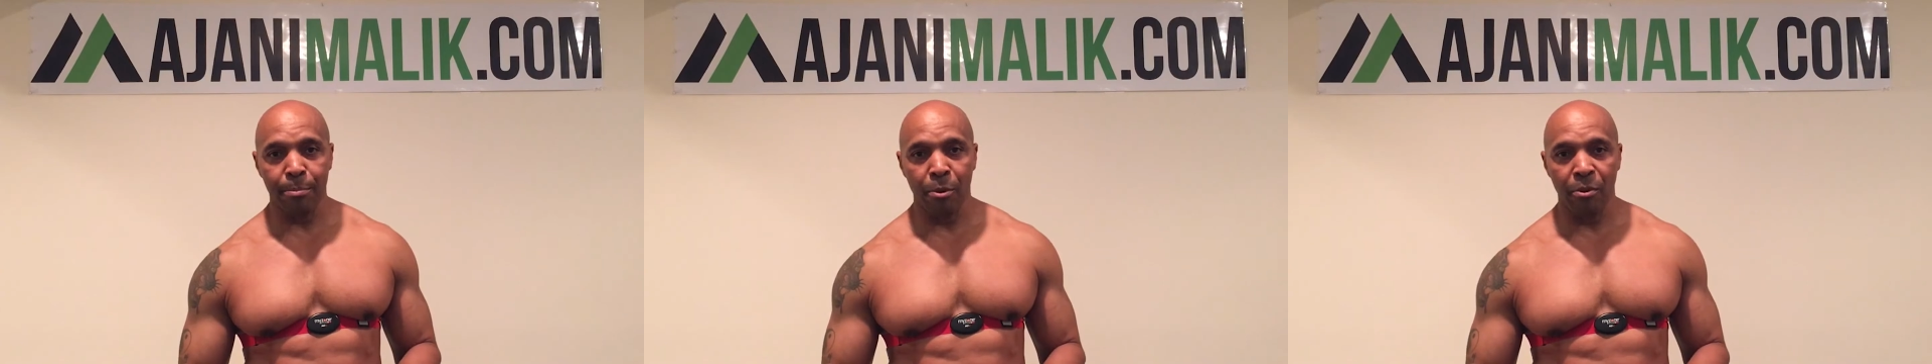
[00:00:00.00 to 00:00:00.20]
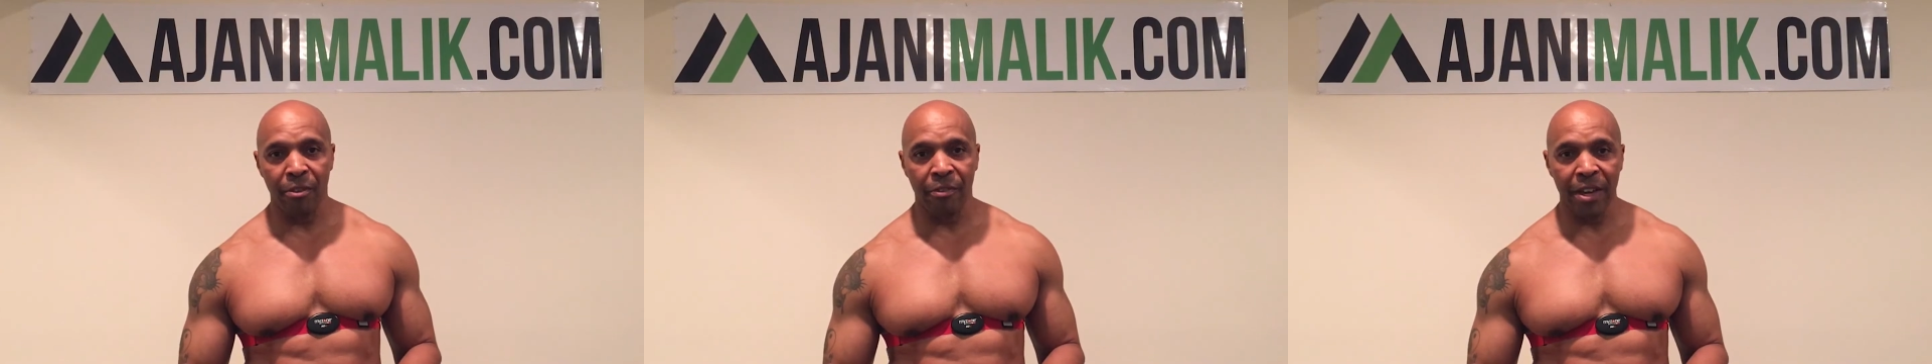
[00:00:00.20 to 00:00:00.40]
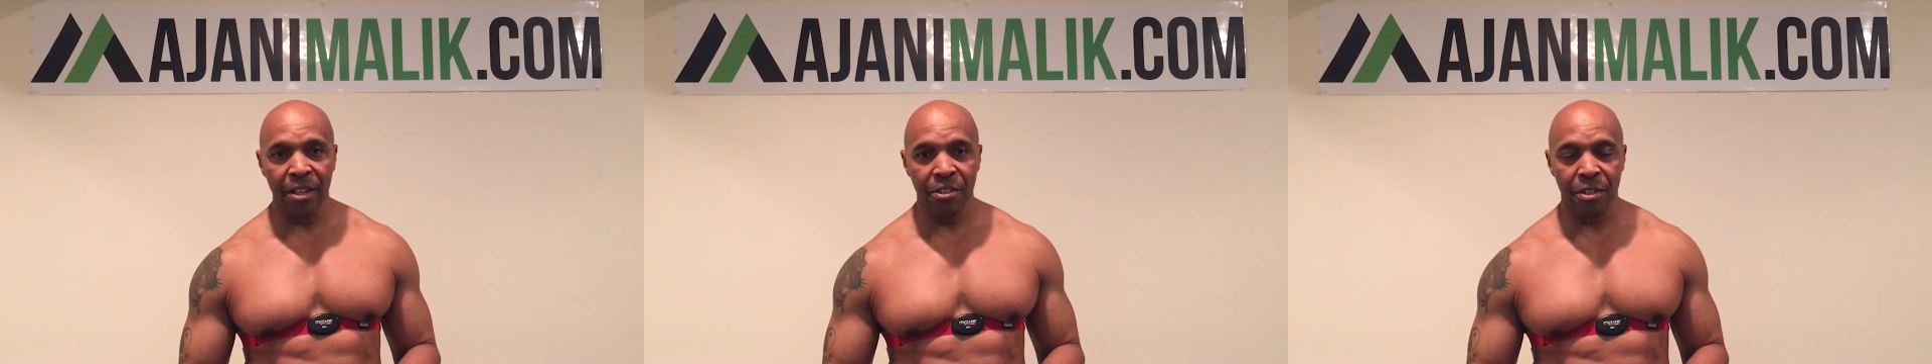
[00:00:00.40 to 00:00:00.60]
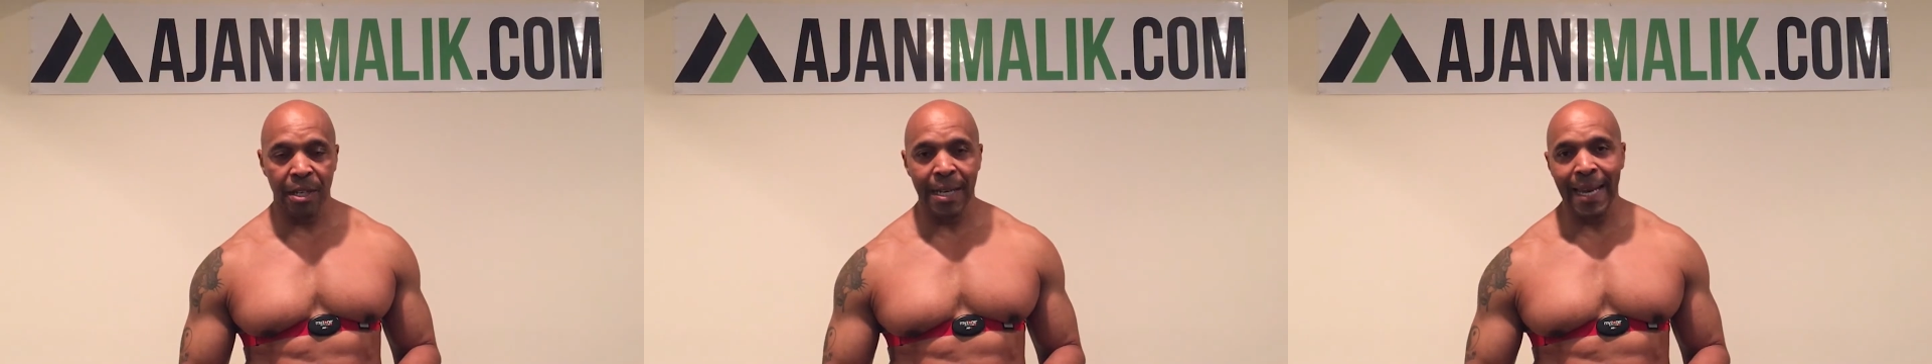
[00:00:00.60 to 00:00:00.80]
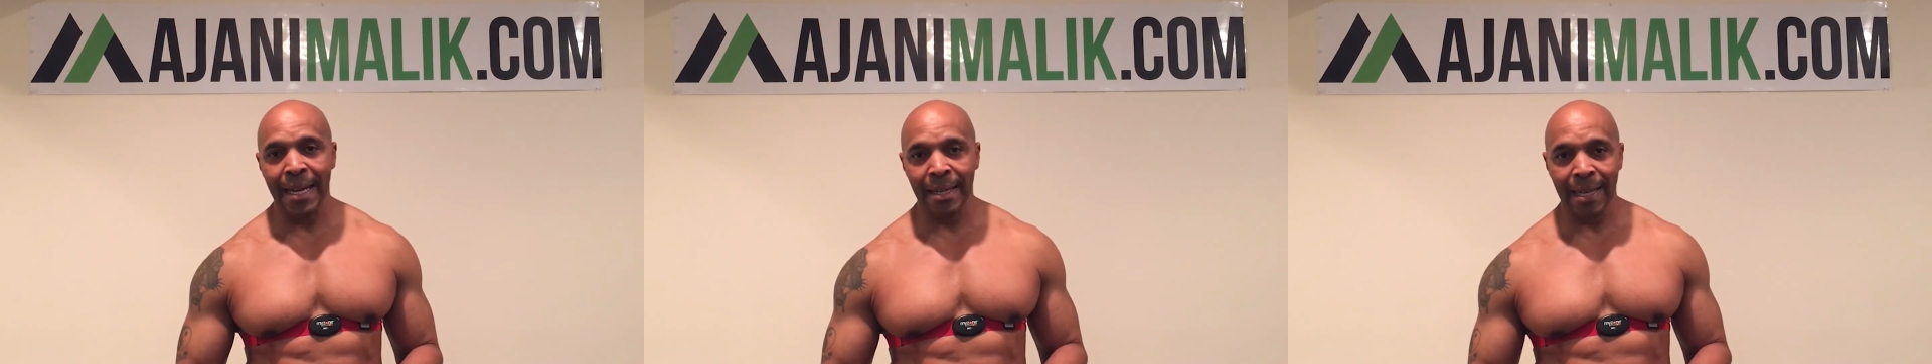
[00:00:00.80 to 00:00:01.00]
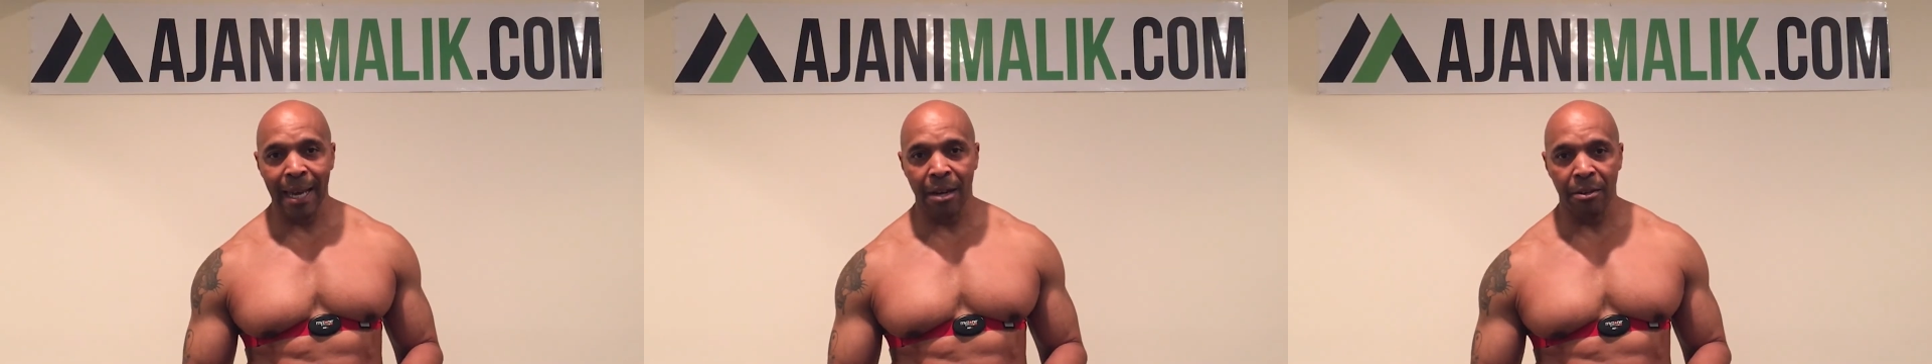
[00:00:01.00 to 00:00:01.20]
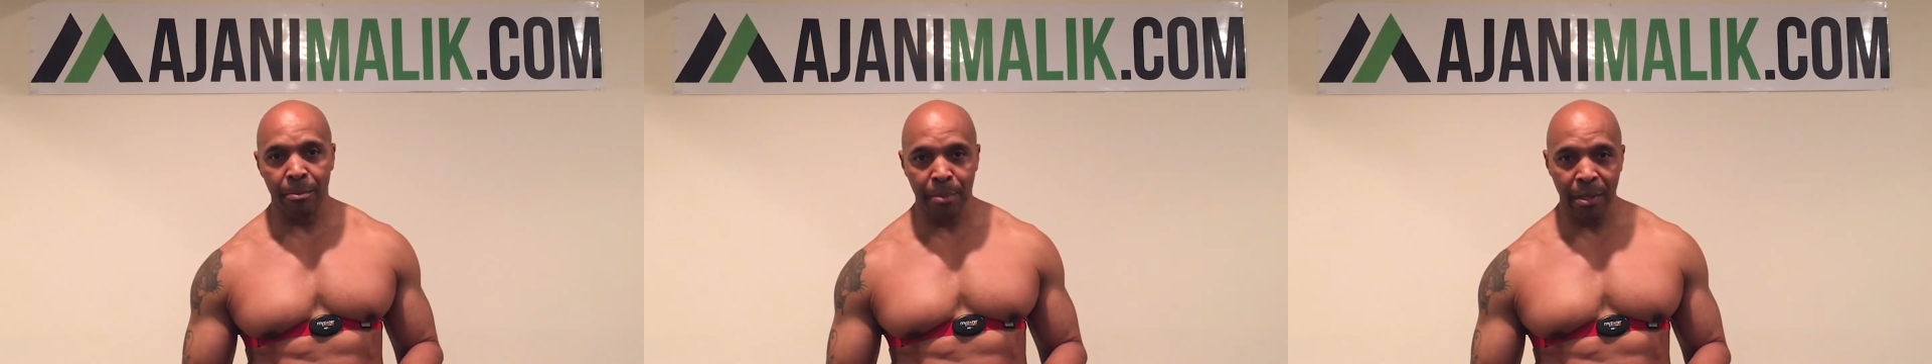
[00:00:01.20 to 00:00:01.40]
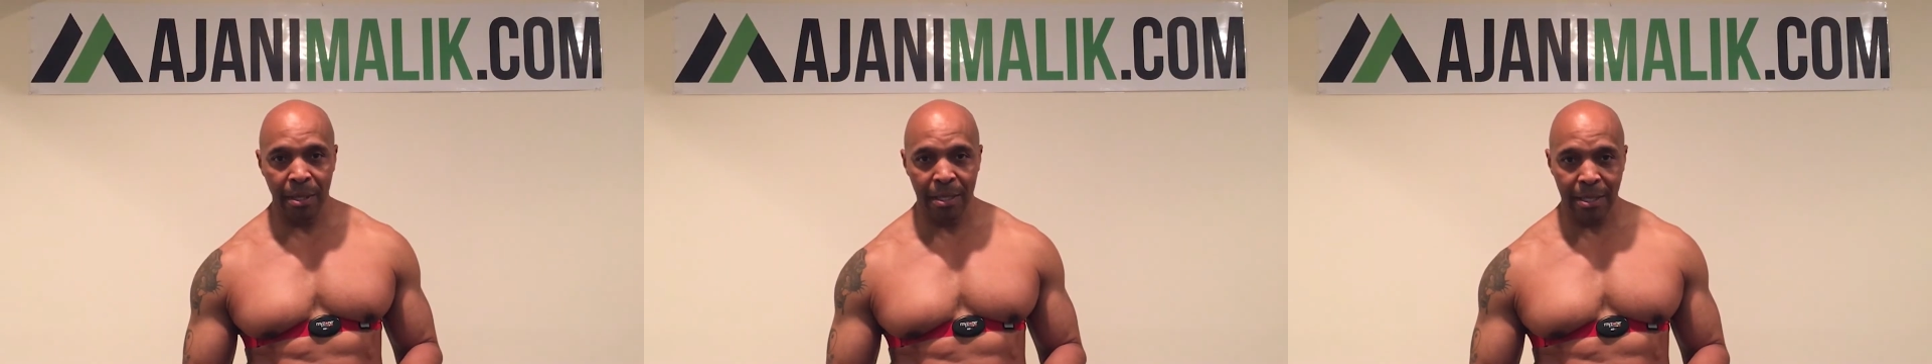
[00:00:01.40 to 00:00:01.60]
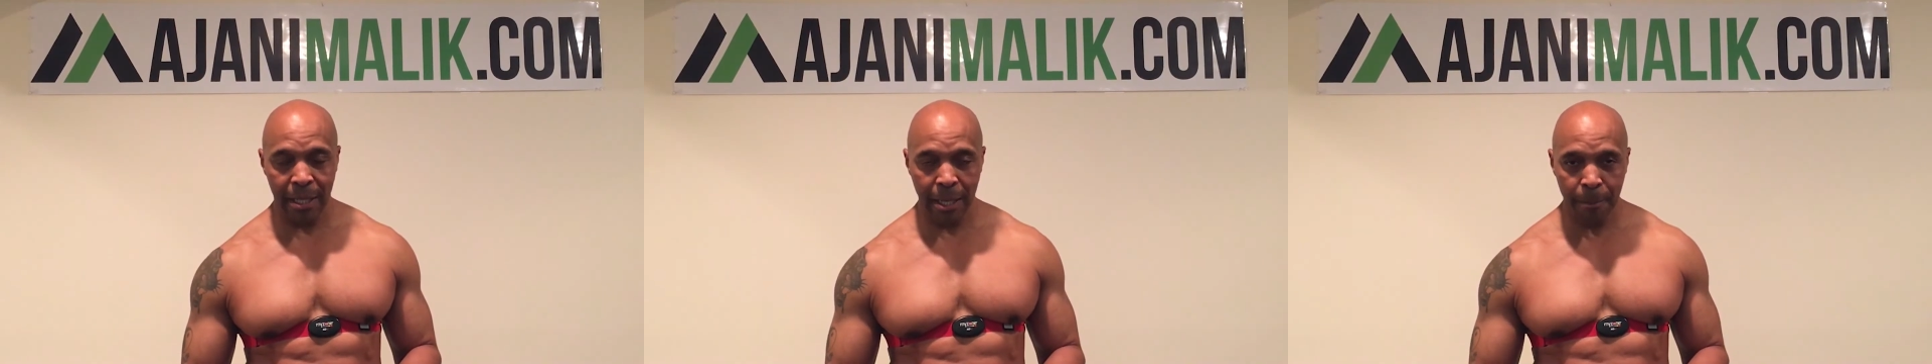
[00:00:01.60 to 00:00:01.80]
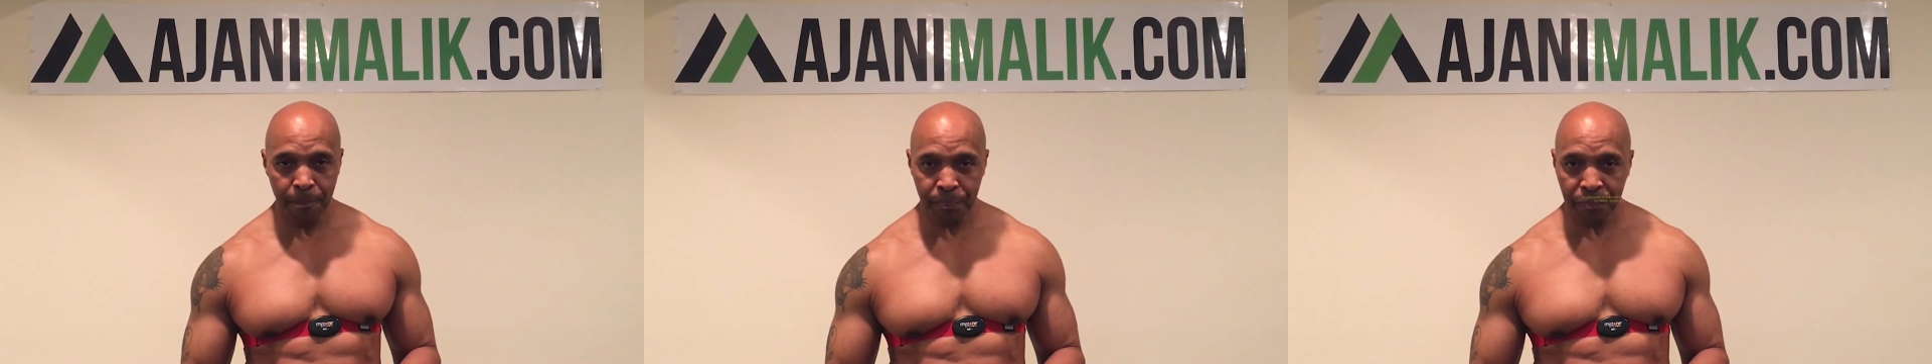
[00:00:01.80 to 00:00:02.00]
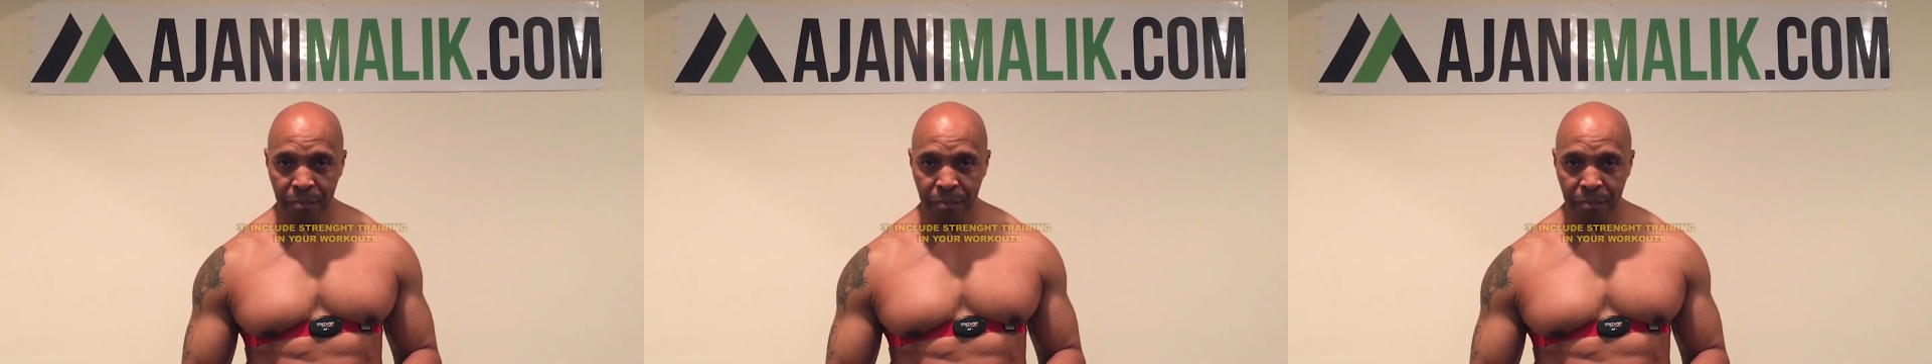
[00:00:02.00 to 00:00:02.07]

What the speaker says: motivation and accountability.